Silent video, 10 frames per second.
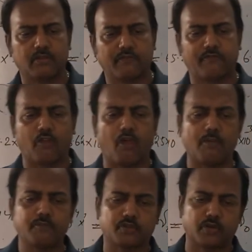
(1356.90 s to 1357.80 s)

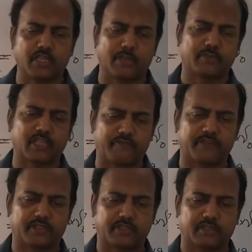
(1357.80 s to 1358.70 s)
from sodium
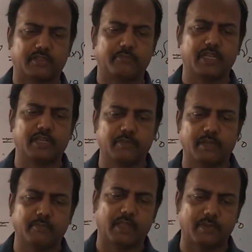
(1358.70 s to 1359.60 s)
surface?
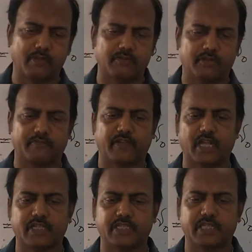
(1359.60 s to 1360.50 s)
Minimum amount of
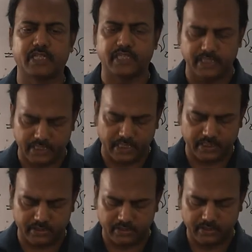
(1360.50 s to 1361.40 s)
energy
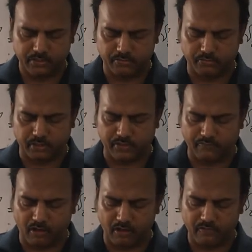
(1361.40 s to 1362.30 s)
needed to
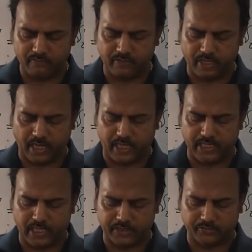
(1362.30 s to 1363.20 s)
evolve an
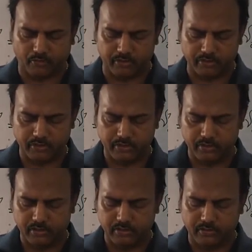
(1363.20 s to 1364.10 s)
electron
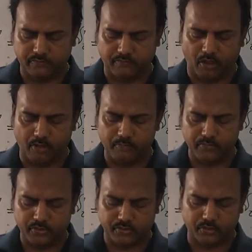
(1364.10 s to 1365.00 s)
from
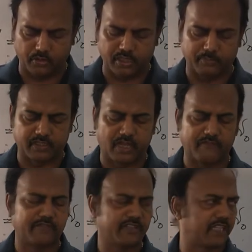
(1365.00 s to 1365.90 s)
sodium
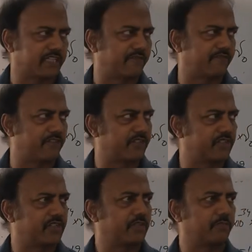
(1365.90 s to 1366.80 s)
surface. That's the
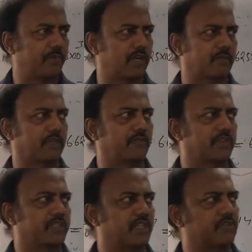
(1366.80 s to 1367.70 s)
first part of the
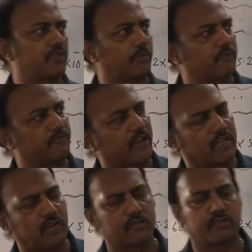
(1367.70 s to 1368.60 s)
question. So you have to find
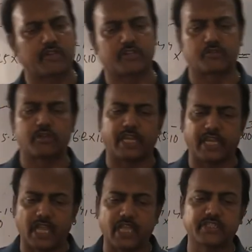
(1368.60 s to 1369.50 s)
out threshold
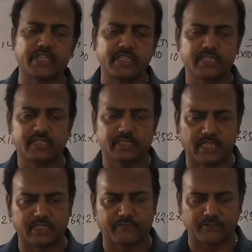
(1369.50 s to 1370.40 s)
energy.
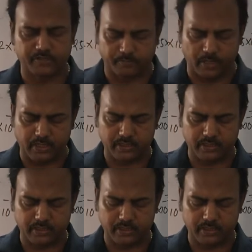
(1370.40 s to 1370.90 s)
That's the first part.